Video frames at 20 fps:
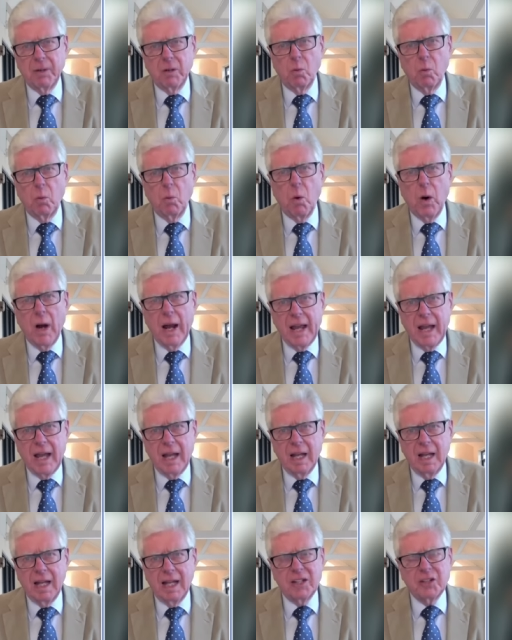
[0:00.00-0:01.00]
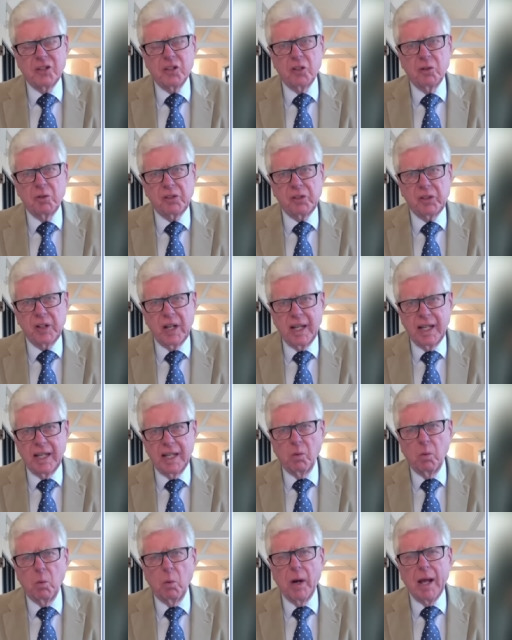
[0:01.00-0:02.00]
But where, as you
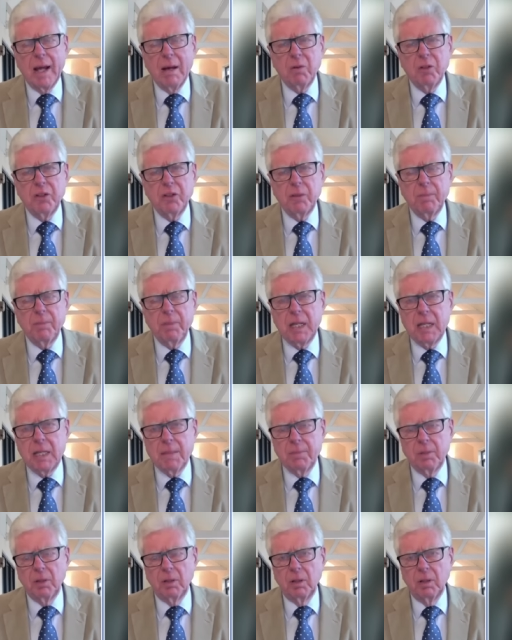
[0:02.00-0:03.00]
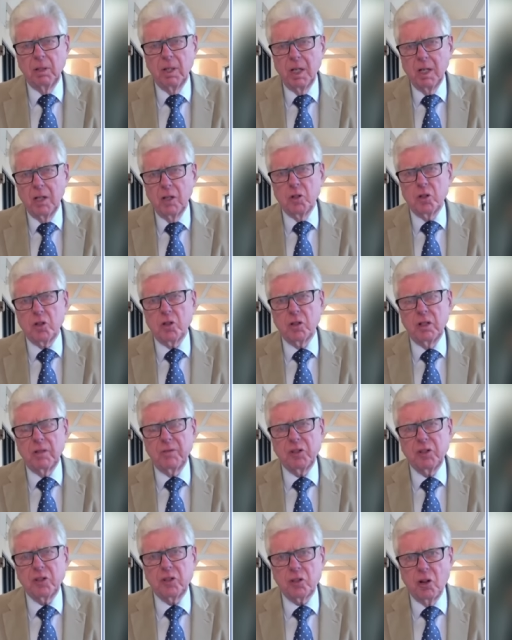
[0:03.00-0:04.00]
say, where were the people who should
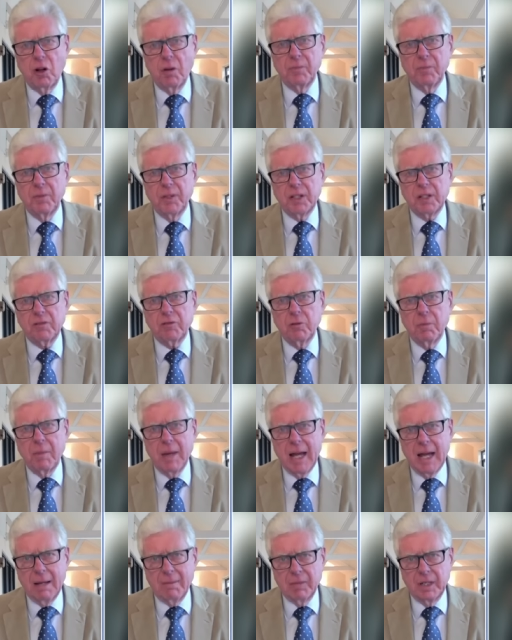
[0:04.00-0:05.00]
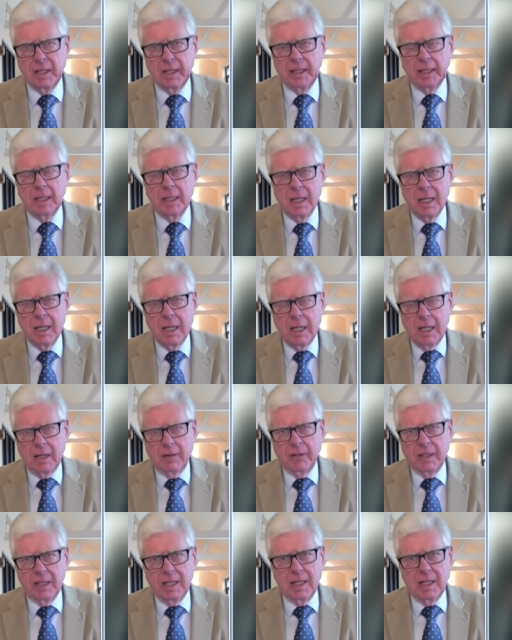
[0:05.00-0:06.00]
have stopped this from happening?
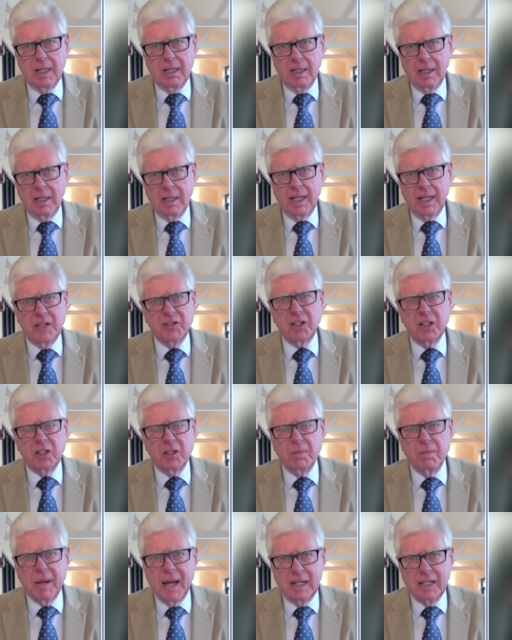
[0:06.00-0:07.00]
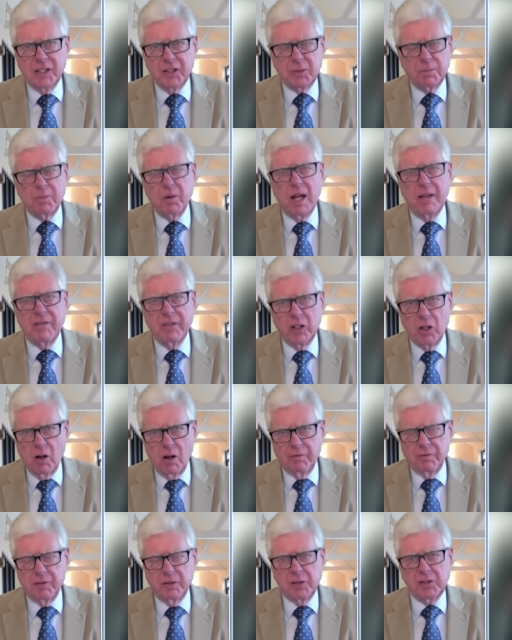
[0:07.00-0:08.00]
The Kensington Palace private
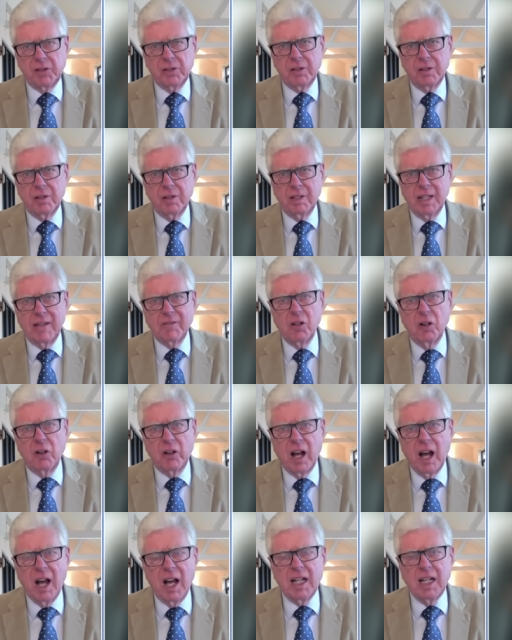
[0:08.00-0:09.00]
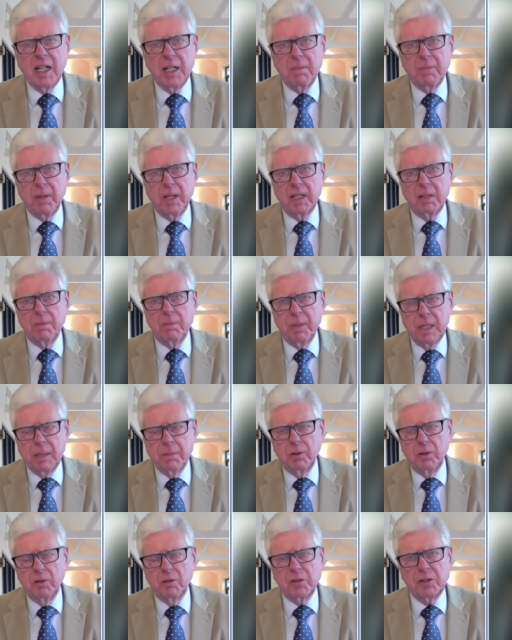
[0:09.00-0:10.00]
office, they've got highly paid
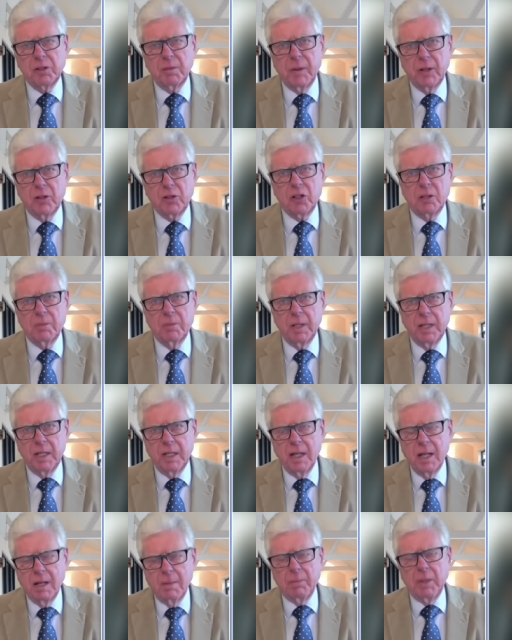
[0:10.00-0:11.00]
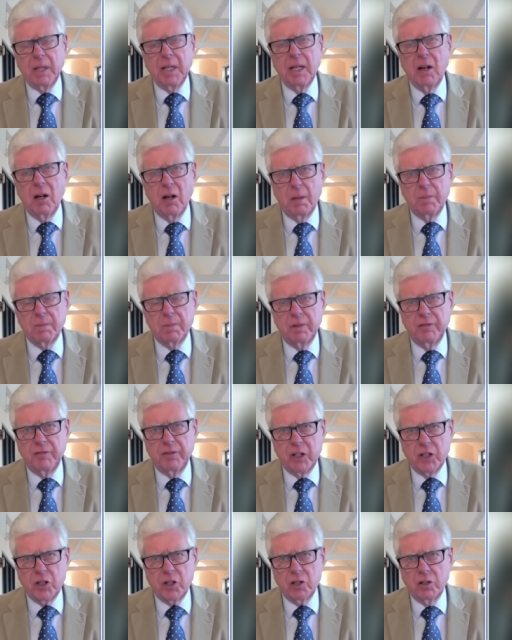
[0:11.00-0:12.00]
people who are supposed to be P R
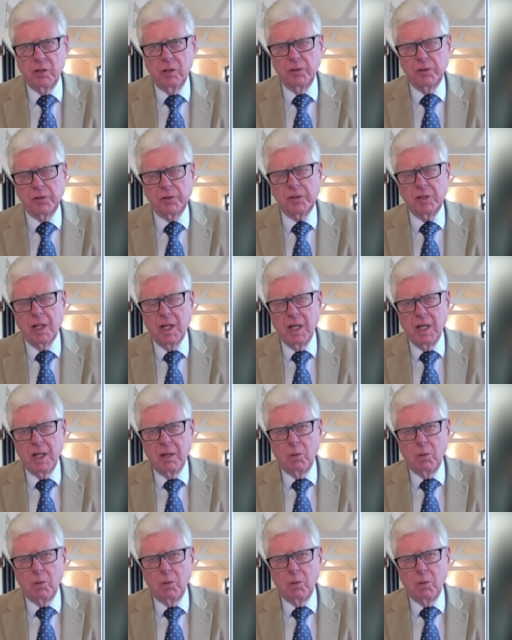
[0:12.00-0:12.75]
professionals.